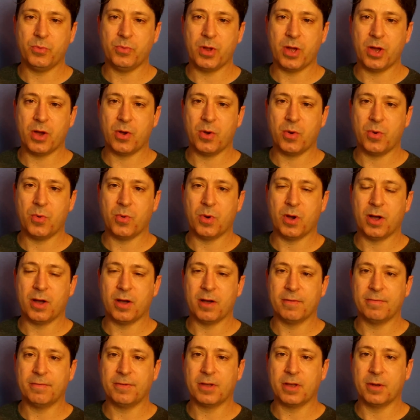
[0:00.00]
know
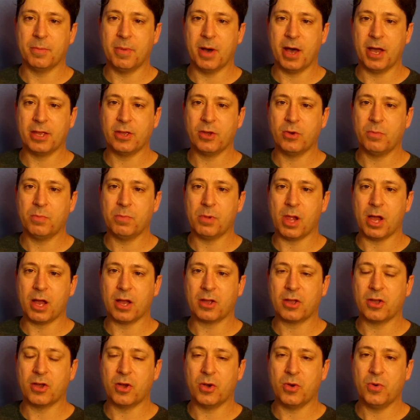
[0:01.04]
of Caballo
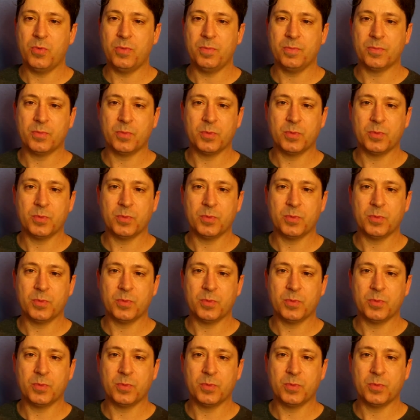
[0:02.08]
Blanco,